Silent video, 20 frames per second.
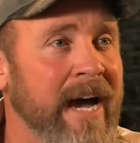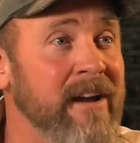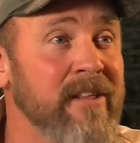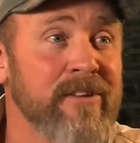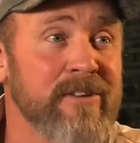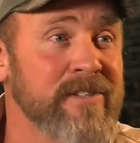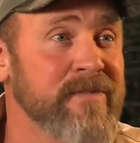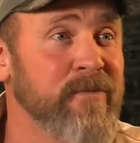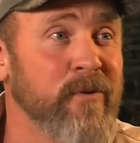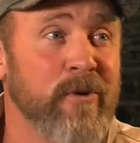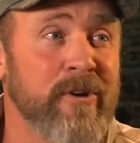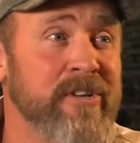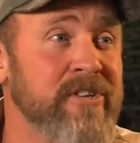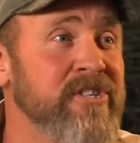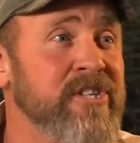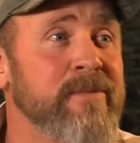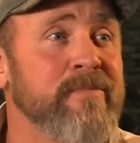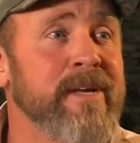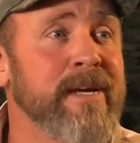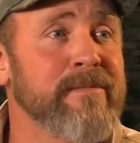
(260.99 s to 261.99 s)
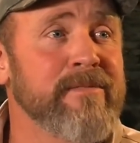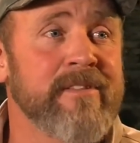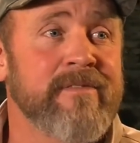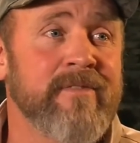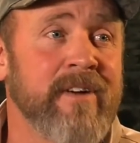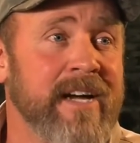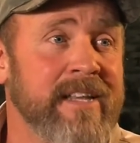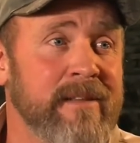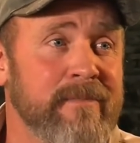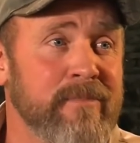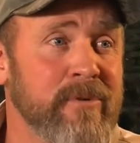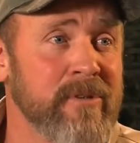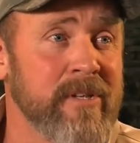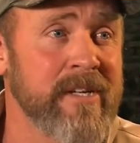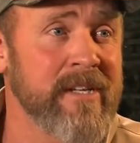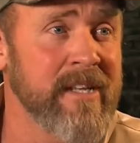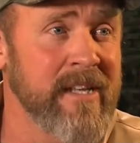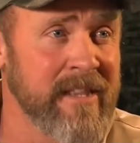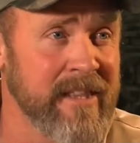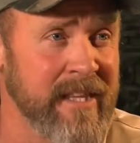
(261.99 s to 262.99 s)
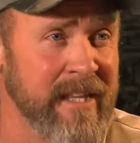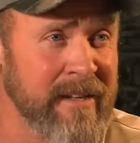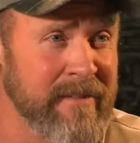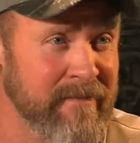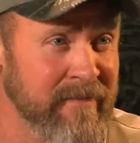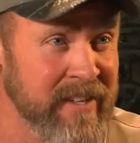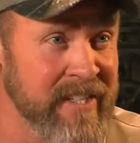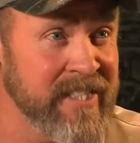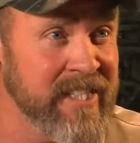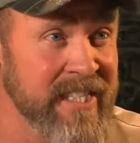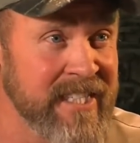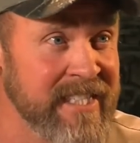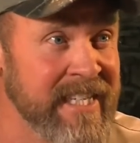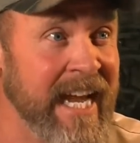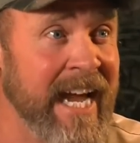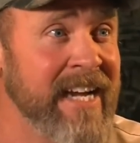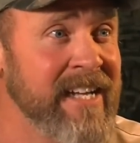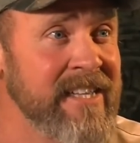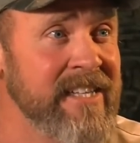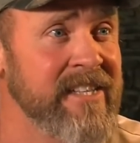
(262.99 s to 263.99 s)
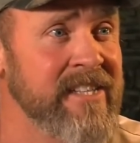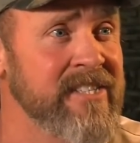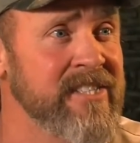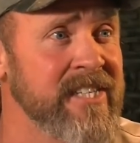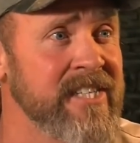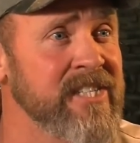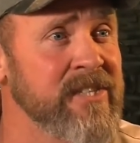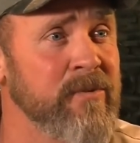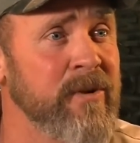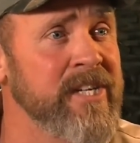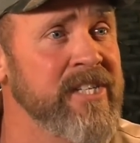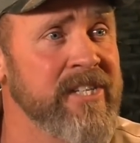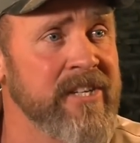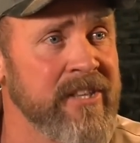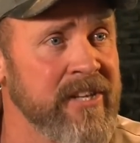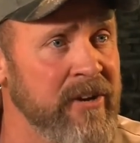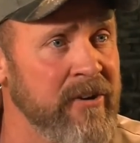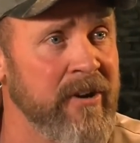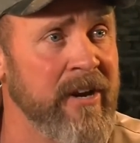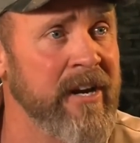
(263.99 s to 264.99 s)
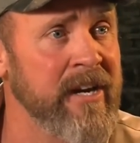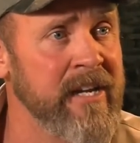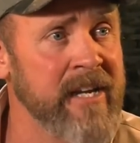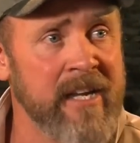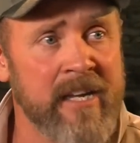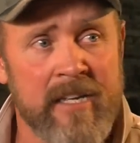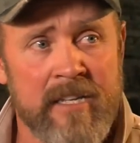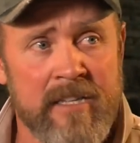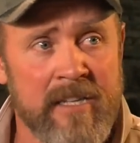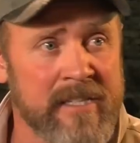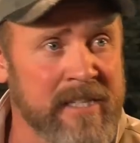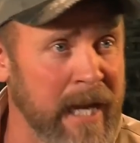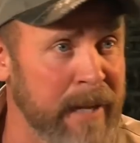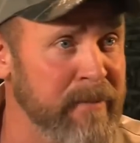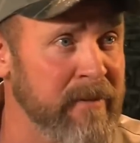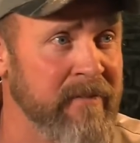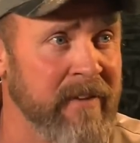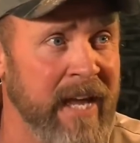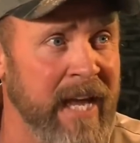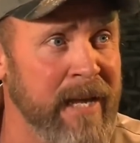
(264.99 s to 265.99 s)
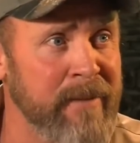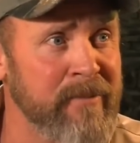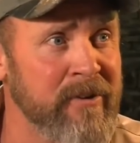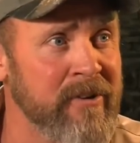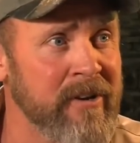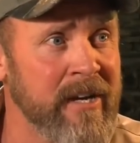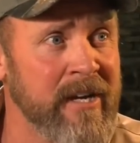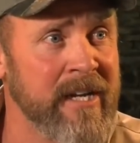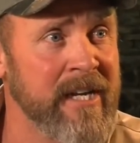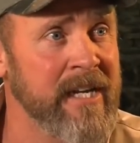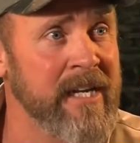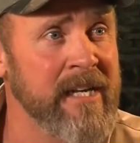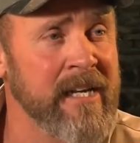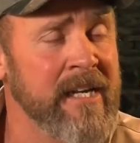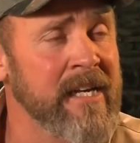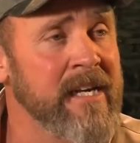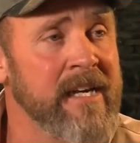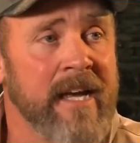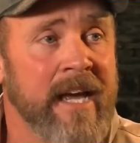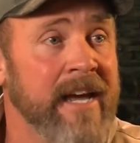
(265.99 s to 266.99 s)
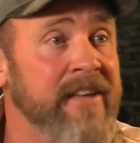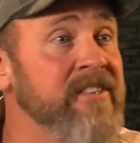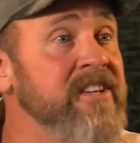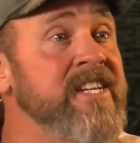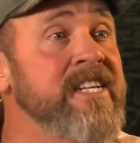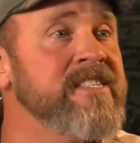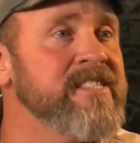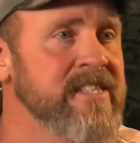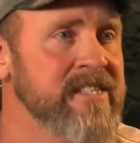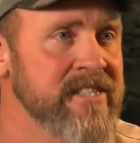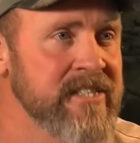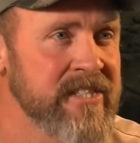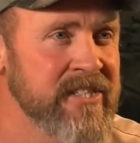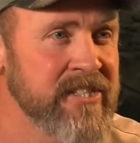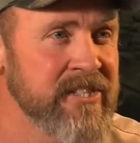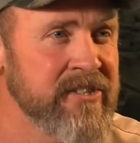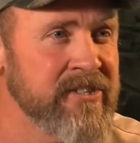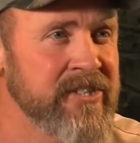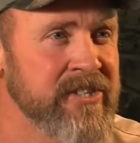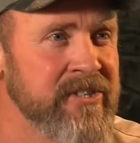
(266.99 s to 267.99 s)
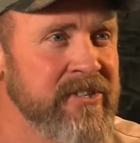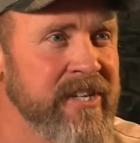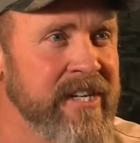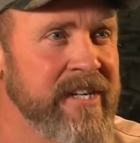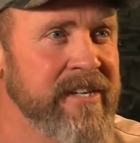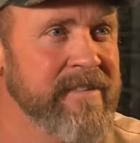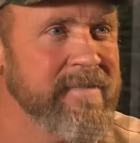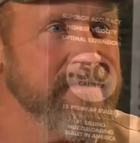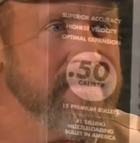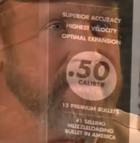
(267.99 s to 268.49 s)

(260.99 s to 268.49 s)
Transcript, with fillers: out of those four, you should be able to find the bullet that fits exactly the situation that you're hunting in, the type of game you're hunting, and the distances you're shooting.